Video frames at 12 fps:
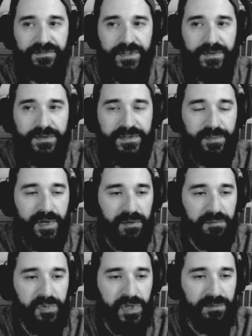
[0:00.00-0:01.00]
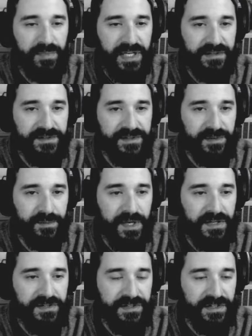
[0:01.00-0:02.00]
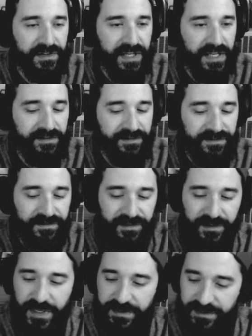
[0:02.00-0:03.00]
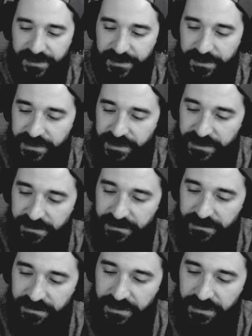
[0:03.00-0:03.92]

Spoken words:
used a ballpoint pen so much in your life throughout school and